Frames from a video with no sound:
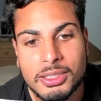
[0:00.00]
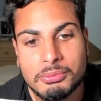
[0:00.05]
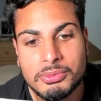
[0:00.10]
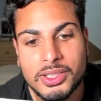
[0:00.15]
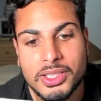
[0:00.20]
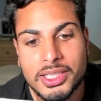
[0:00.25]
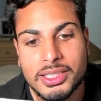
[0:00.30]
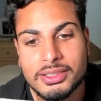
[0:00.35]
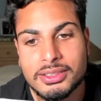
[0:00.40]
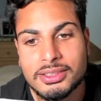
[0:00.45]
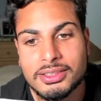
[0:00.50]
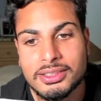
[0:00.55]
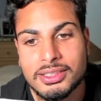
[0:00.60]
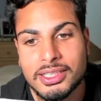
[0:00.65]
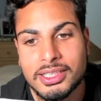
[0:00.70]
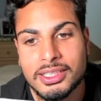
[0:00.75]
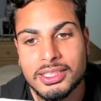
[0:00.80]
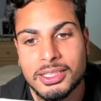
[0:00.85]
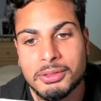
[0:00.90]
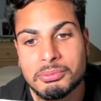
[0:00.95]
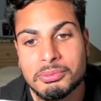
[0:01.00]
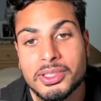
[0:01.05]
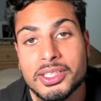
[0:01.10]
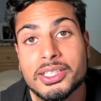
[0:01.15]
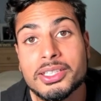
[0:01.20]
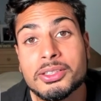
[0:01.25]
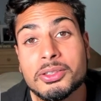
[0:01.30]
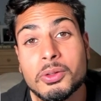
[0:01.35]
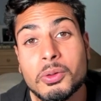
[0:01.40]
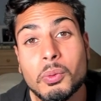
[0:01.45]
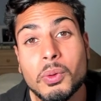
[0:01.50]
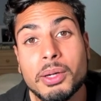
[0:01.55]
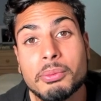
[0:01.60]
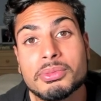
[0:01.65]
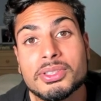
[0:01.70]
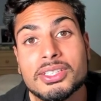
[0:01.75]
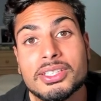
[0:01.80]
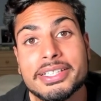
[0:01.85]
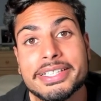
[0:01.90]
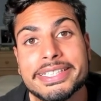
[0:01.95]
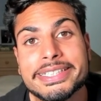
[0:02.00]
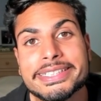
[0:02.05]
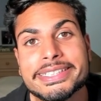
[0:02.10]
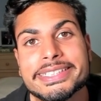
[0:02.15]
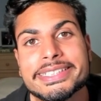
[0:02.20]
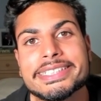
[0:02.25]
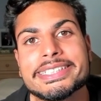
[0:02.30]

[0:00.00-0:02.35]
updates and updating your website.